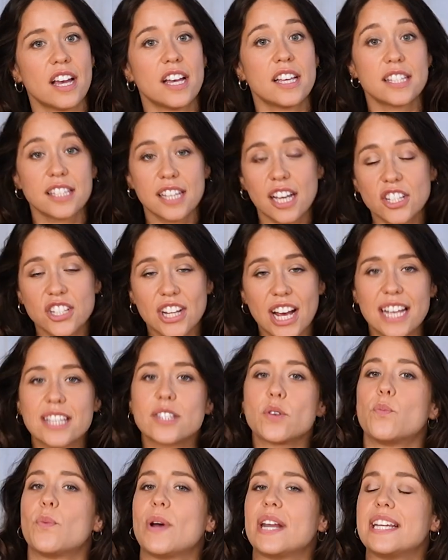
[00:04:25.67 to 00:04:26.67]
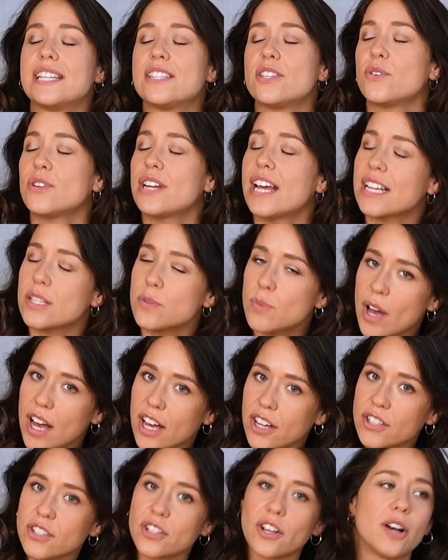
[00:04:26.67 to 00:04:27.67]
such as when is your next
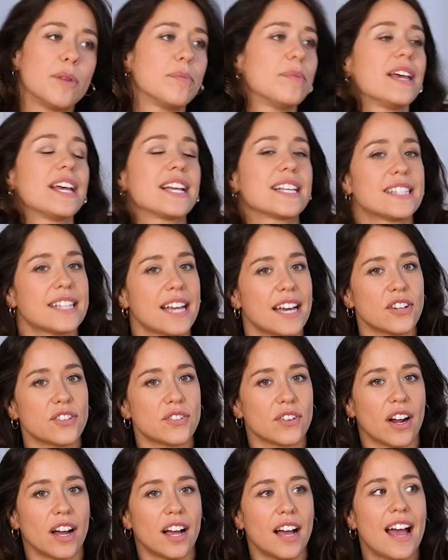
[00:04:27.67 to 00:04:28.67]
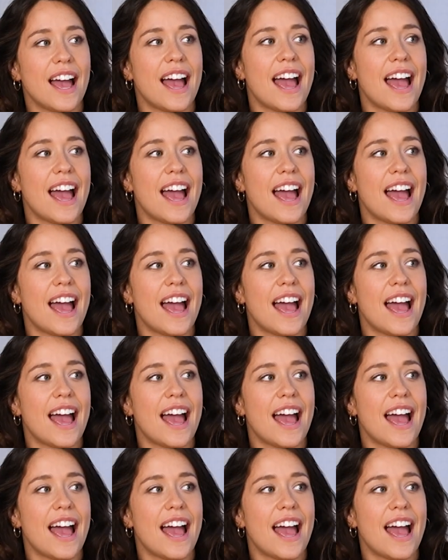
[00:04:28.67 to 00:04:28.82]
workshop, etc.